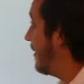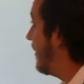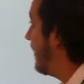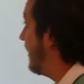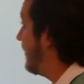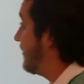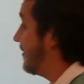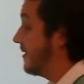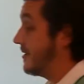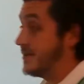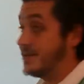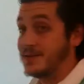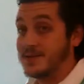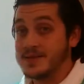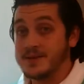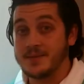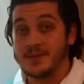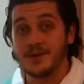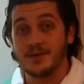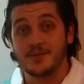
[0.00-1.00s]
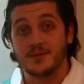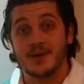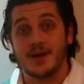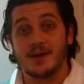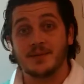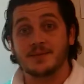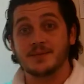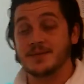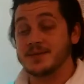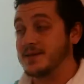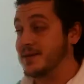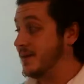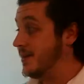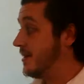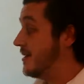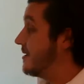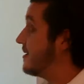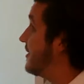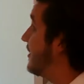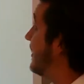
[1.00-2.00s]
Alright, so let's look at some other problems.
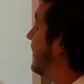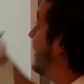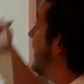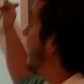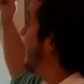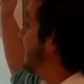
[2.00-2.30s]
So you're going to